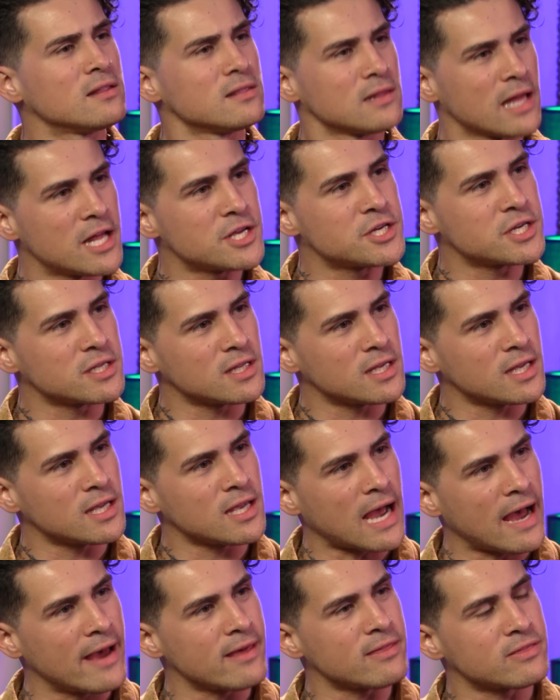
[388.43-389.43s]
Allegedly,
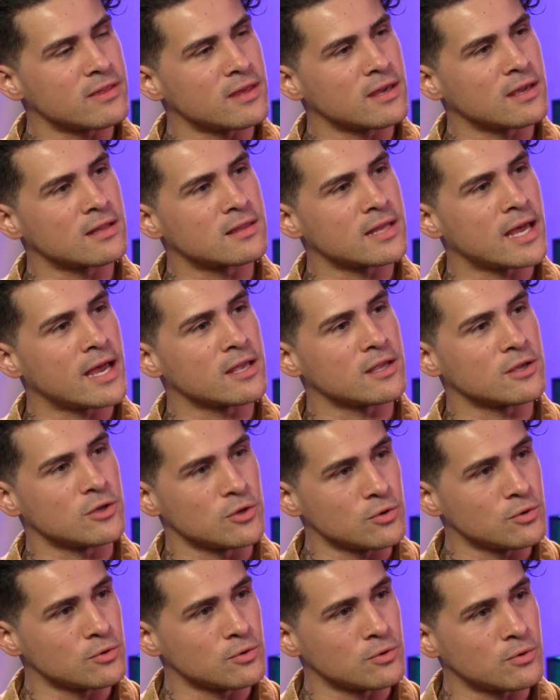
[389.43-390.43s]
I think that
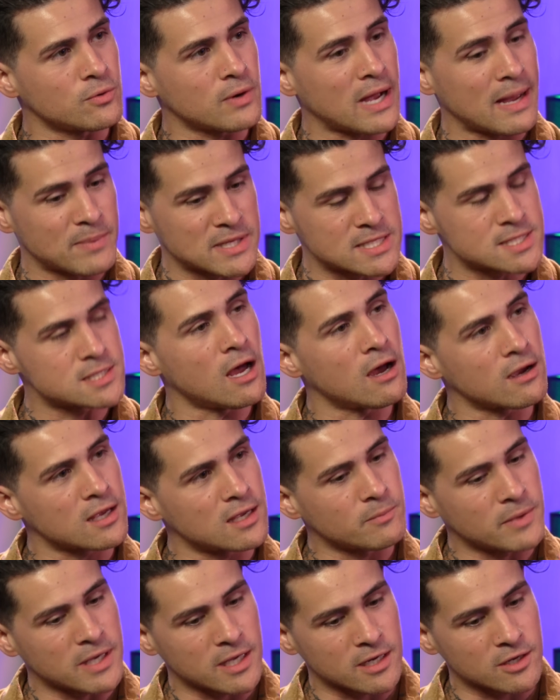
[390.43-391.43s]
you have been
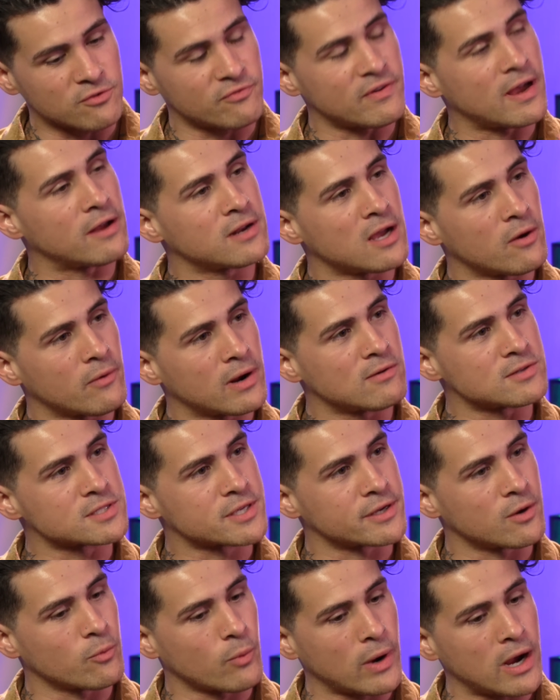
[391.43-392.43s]
stalking me and you found out what I was going to